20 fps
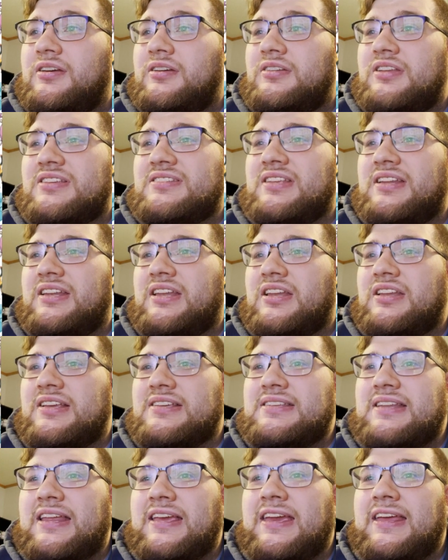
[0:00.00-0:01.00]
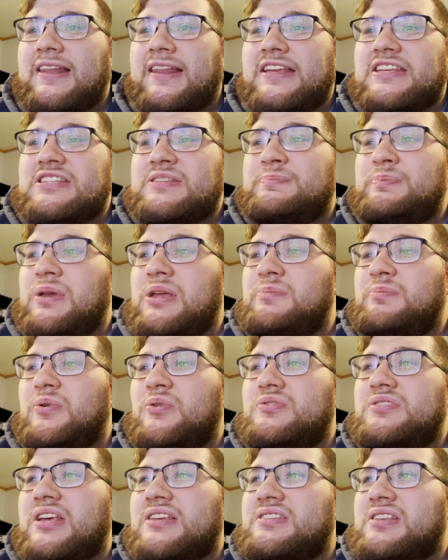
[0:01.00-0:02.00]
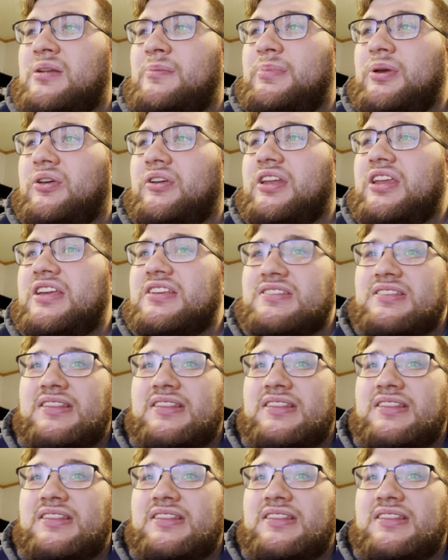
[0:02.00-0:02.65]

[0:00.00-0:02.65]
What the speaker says: Doesn't it get like speed boost as an ability? Is